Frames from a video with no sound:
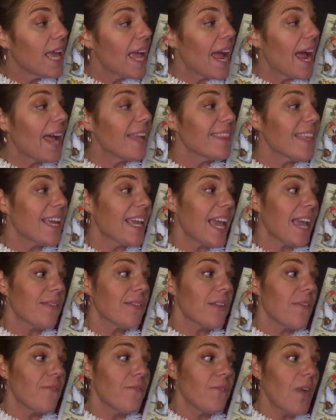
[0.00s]
and they gave
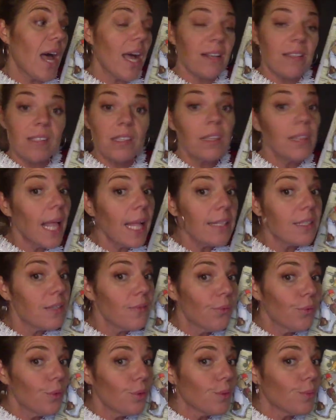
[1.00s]
the fox lots
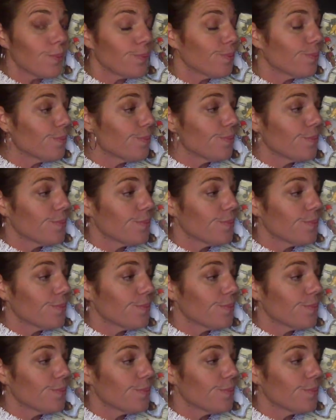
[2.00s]
of room.